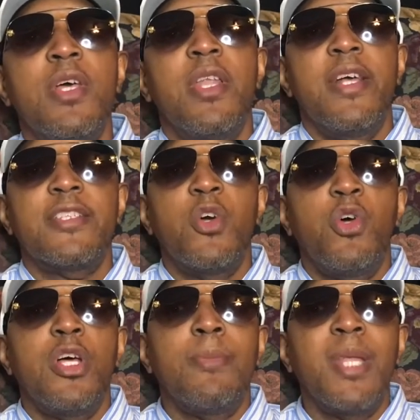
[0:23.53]
Let's go
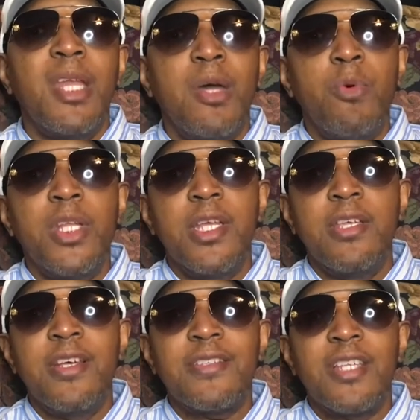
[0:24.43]
and update that we did
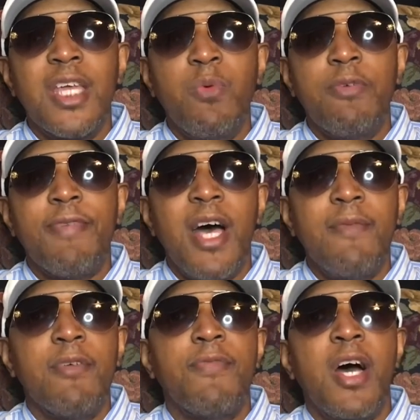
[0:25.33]
yesterday. We went
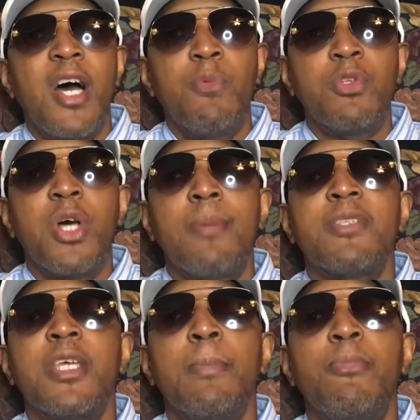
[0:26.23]
5-5. We dropped
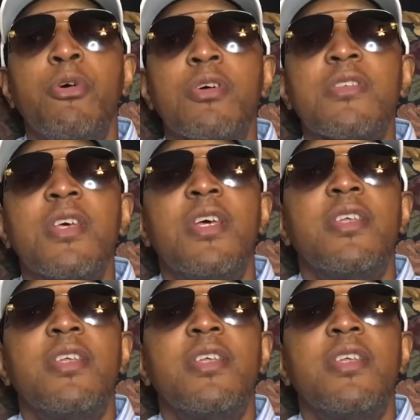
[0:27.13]
10 bucks.